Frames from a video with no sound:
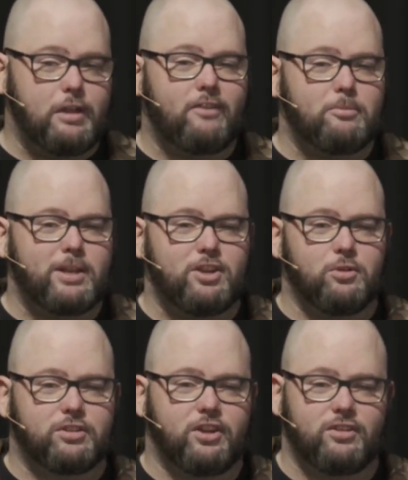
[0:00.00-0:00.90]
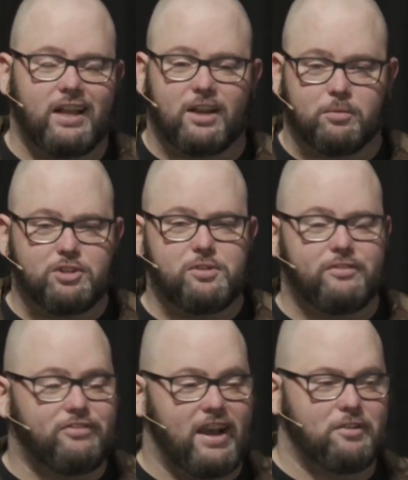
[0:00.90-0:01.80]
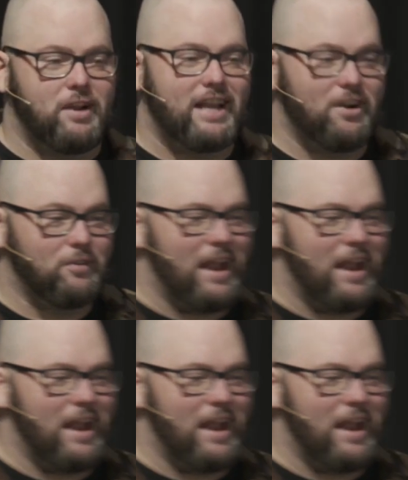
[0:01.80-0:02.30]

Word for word: haven't been in North Carolina. We're doing fine right now, right?